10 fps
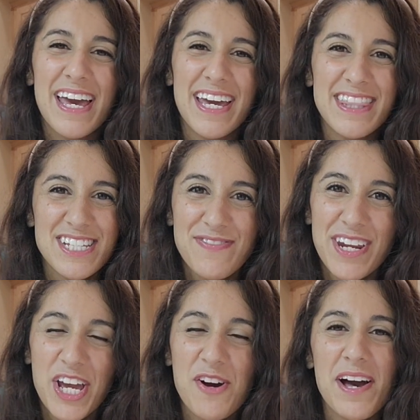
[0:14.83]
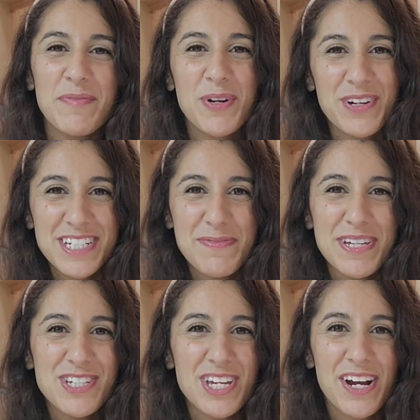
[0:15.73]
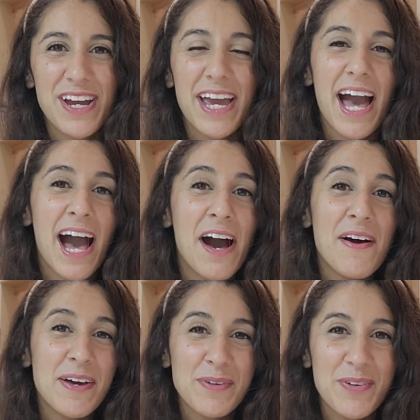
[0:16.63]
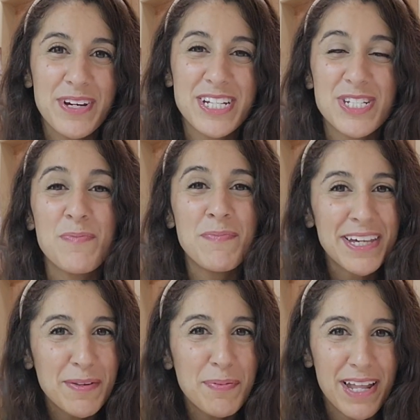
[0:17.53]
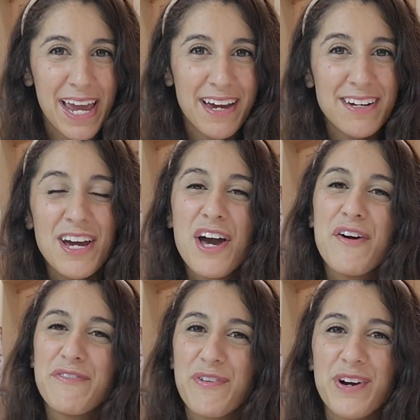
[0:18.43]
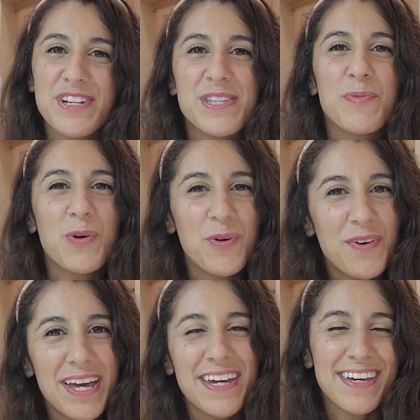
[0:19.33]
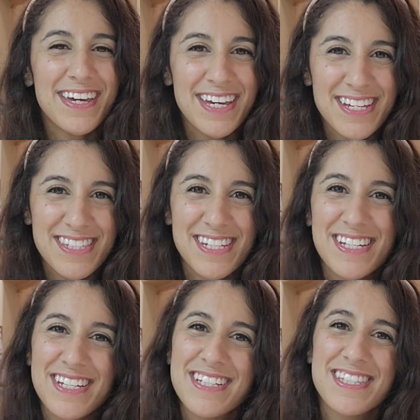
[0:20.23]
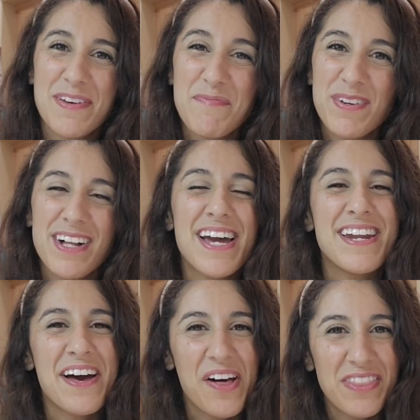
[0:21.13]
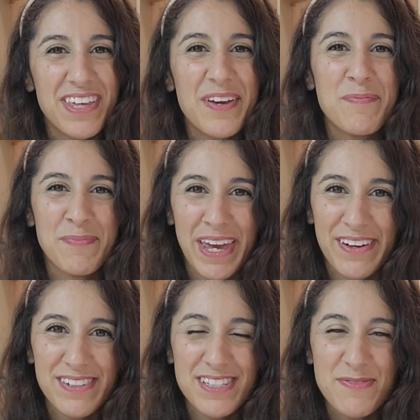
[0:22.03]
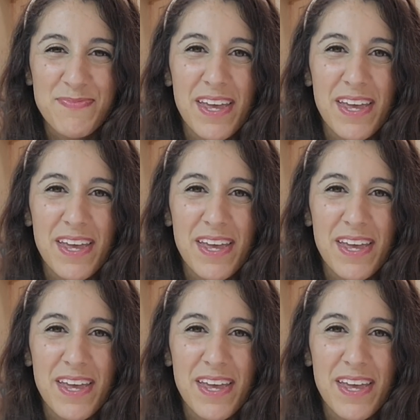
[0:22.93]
In this video, I'm going to be sharing how I'm going to meal plan for some quick, easy, simple, and healthy meals.